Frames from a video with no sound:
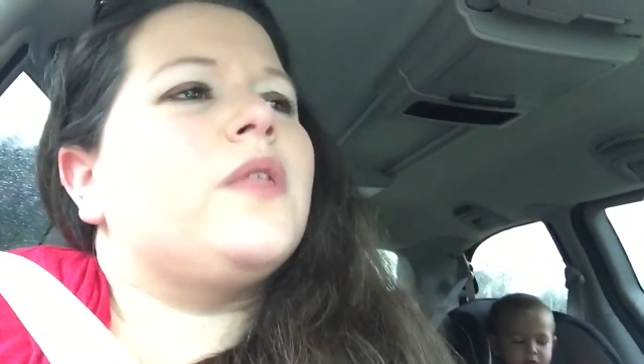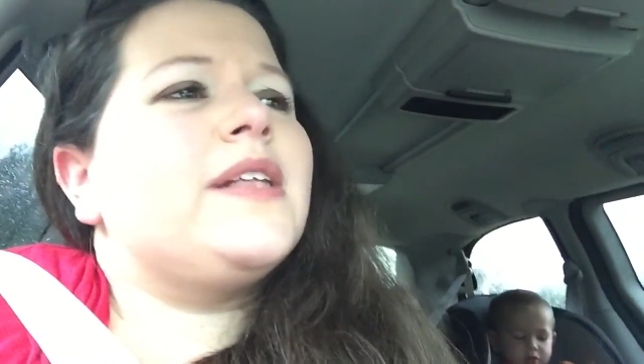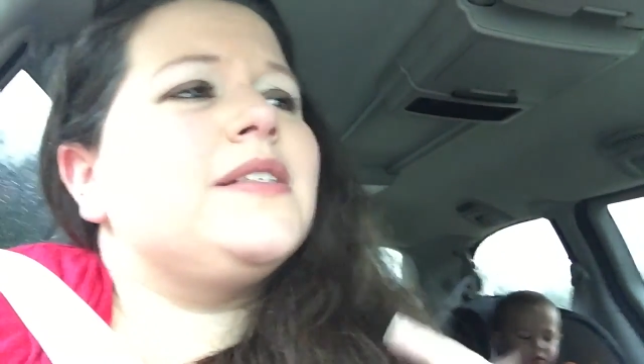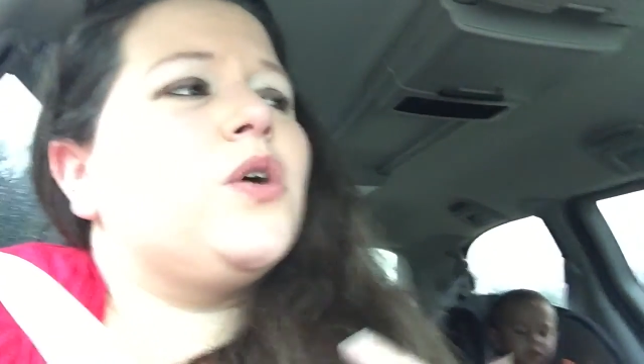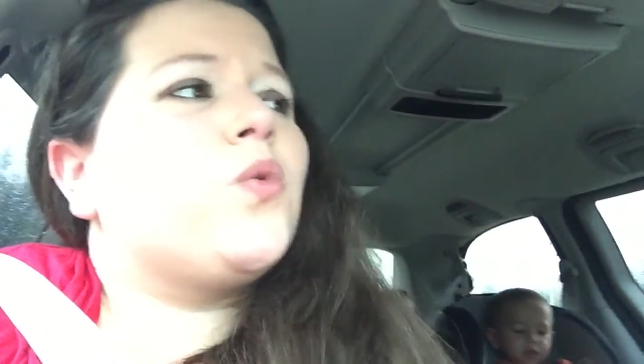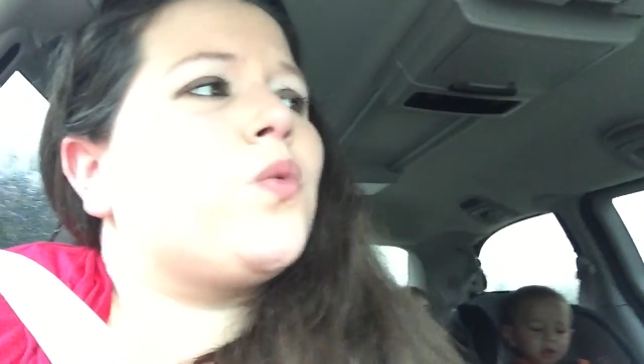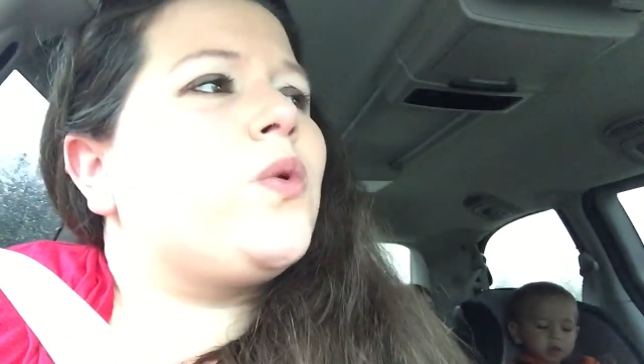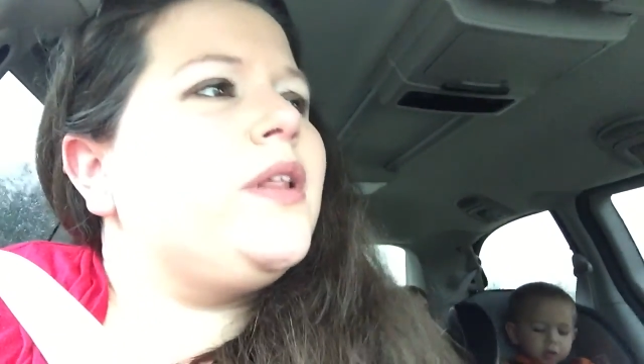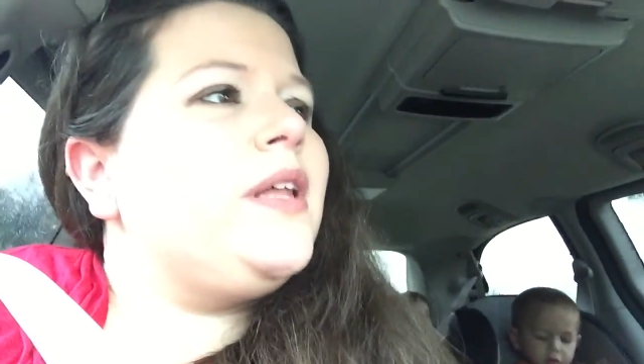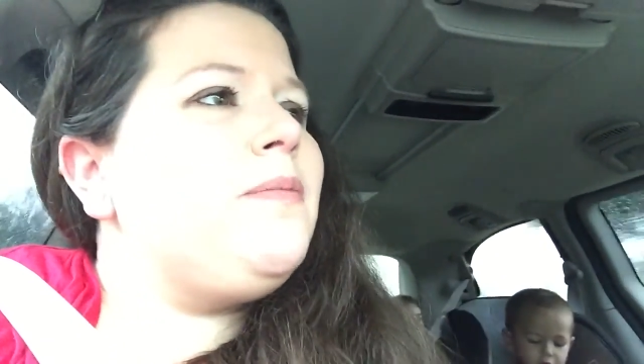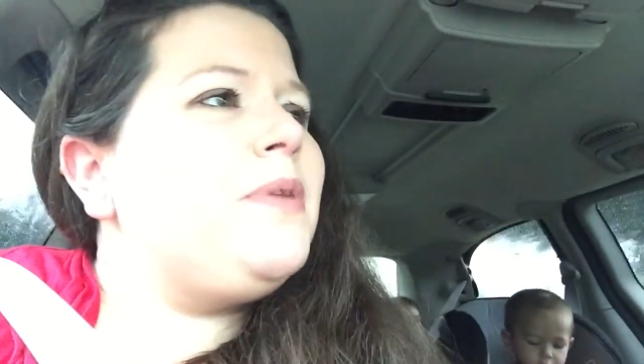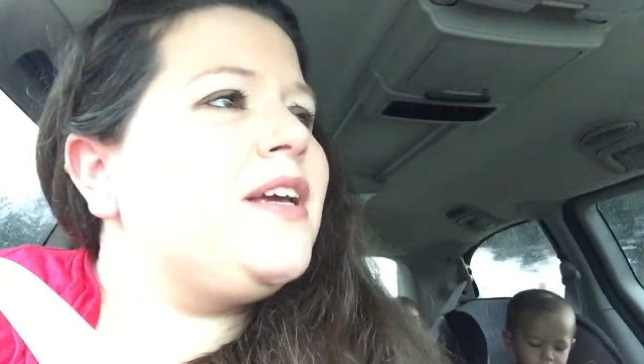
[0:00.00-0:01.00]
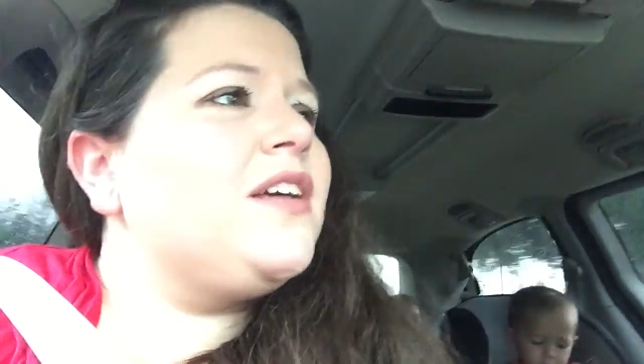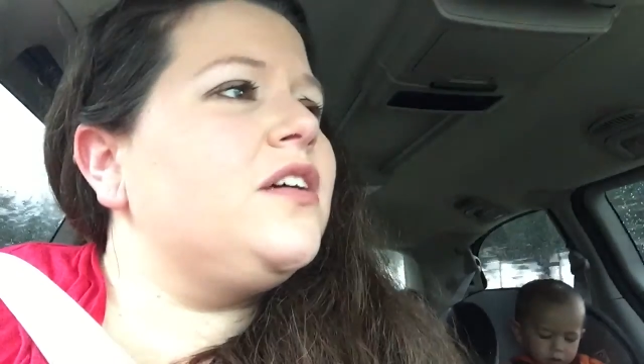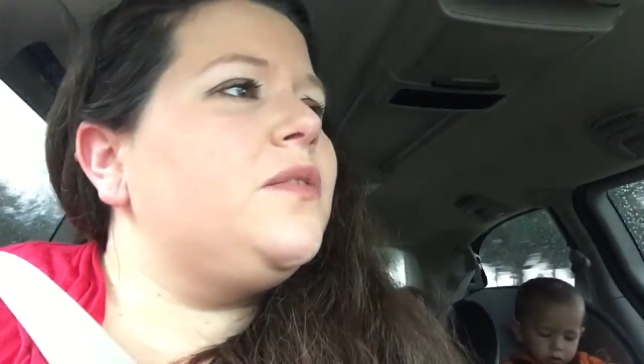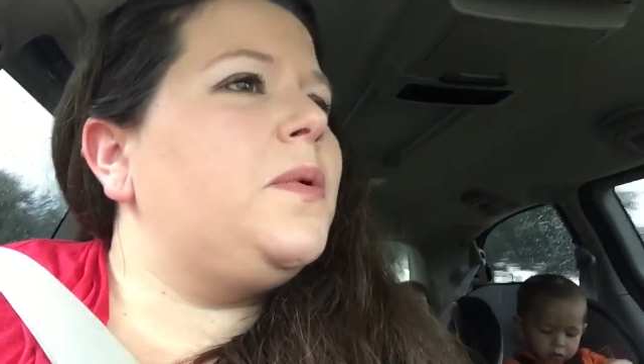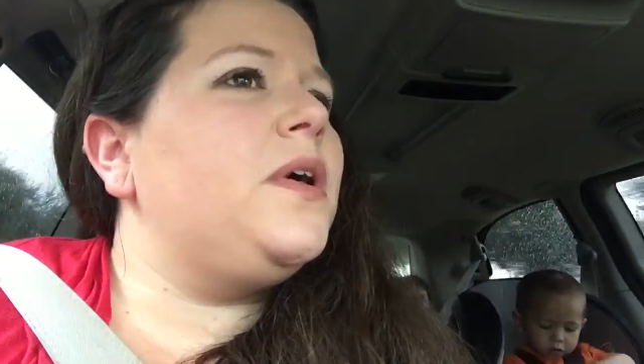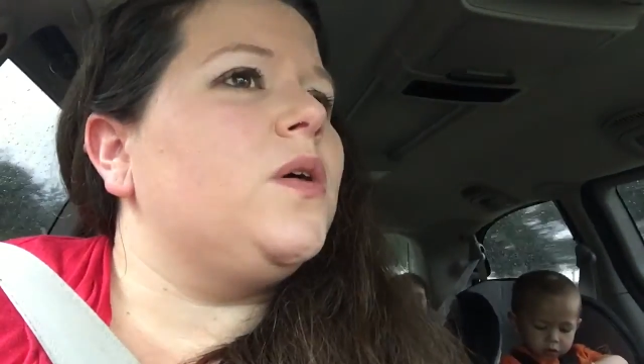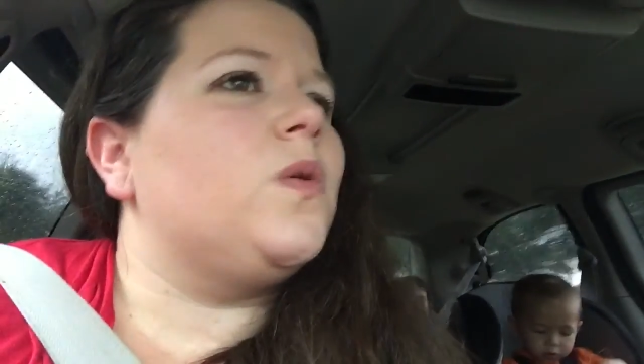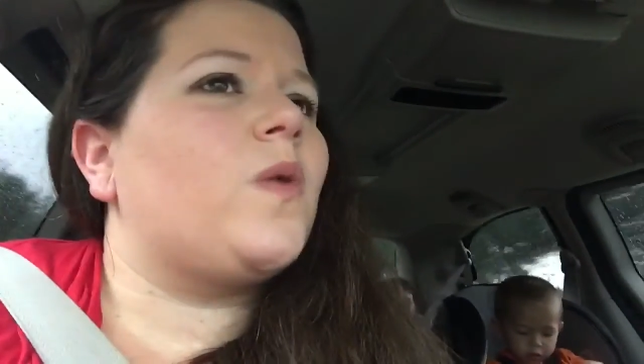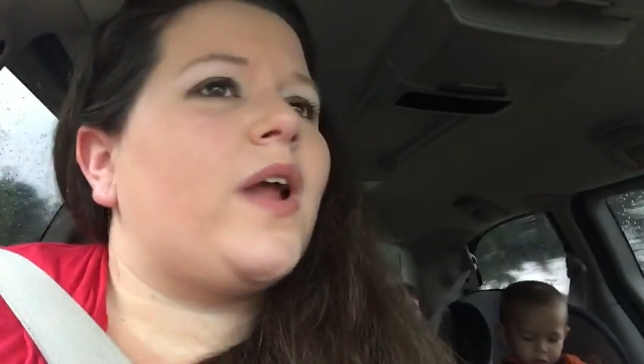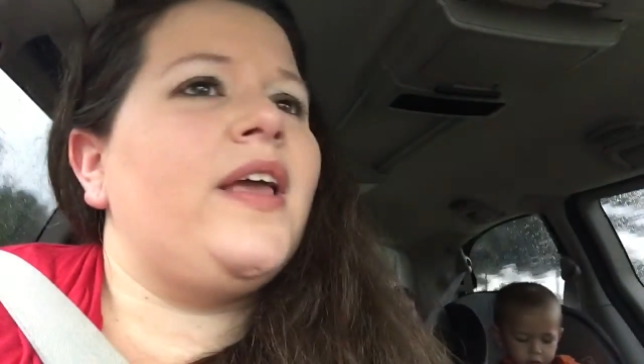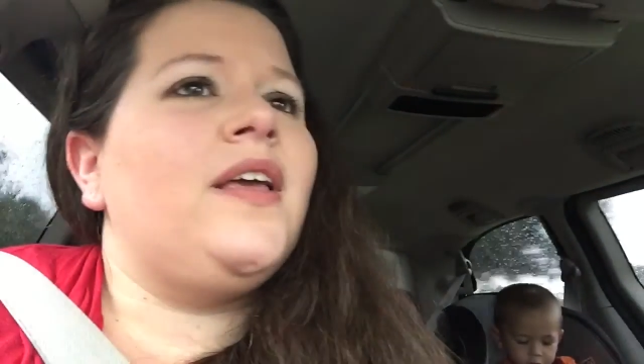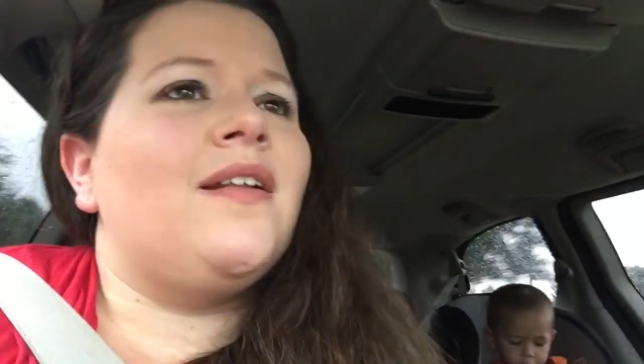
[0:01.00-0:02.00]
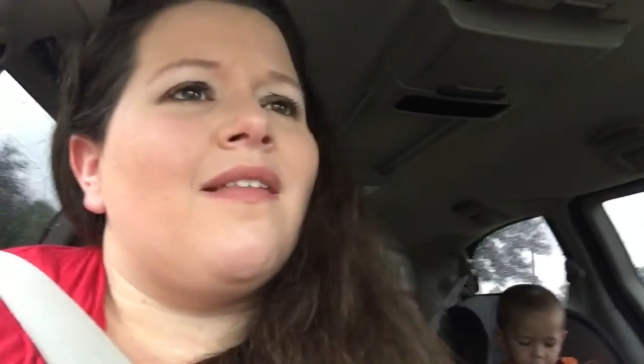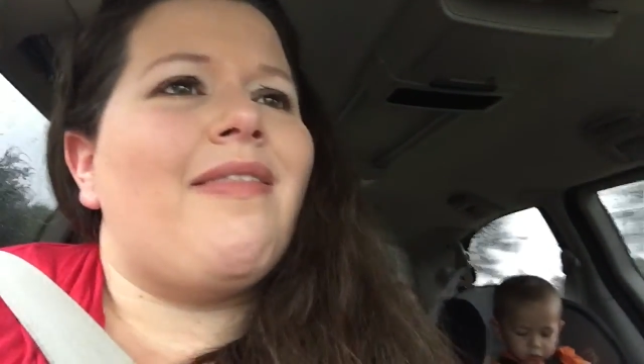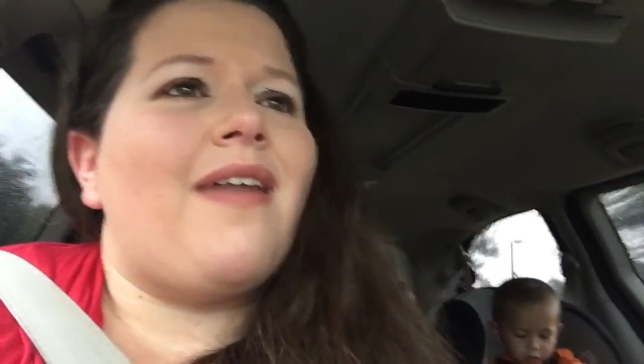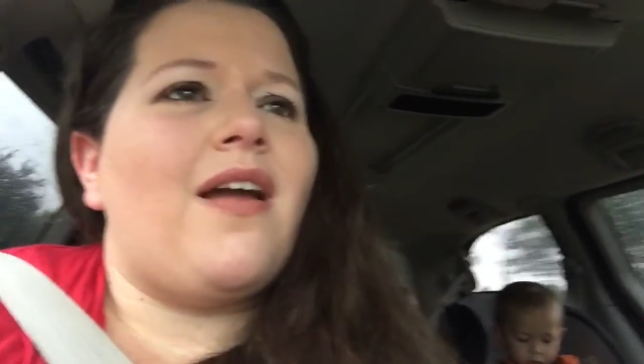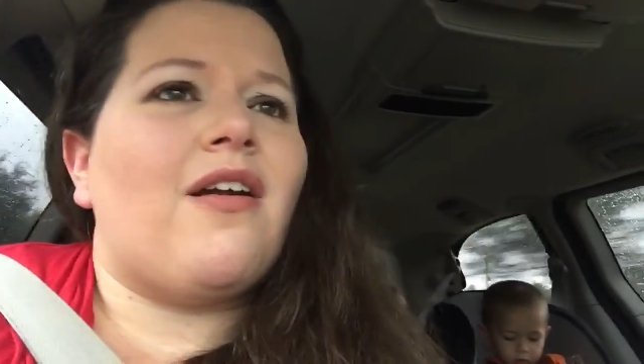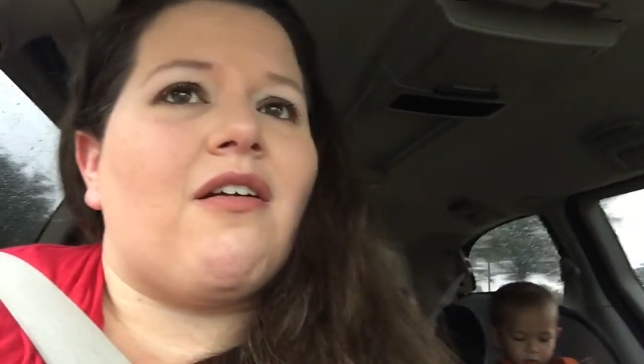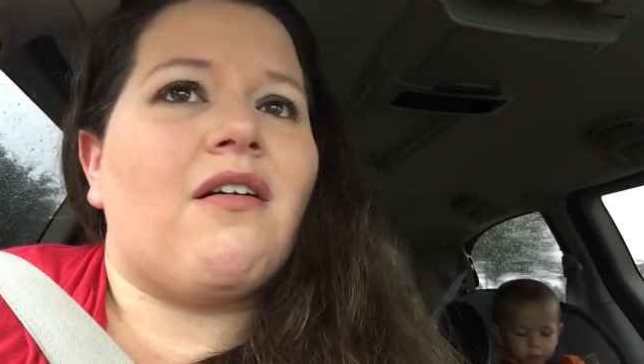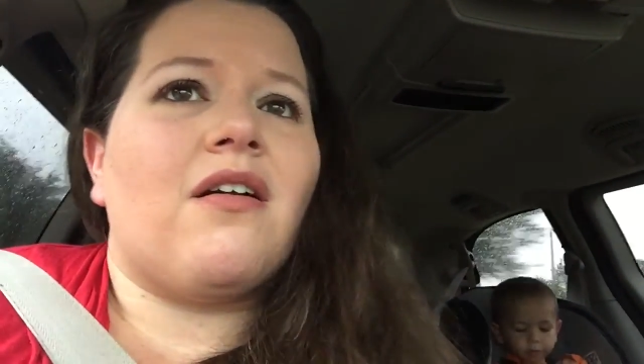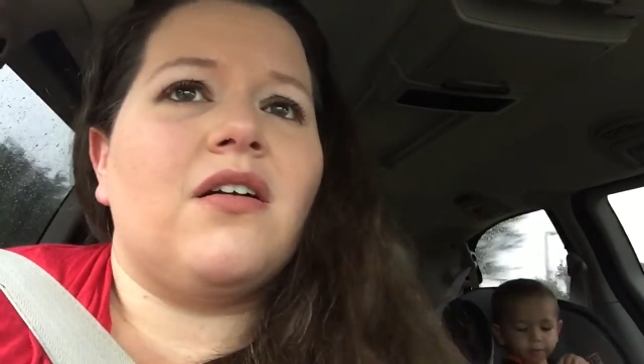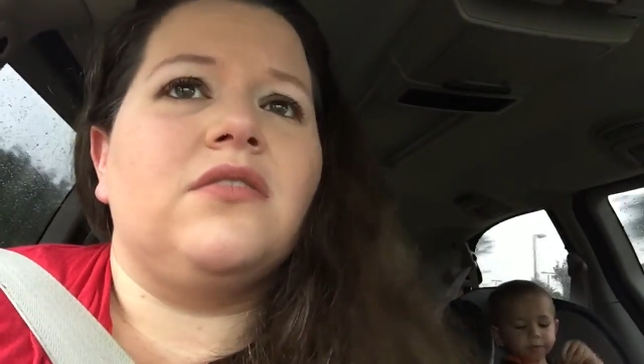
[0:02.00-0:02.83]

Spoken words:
that's a really big Goodwill right there.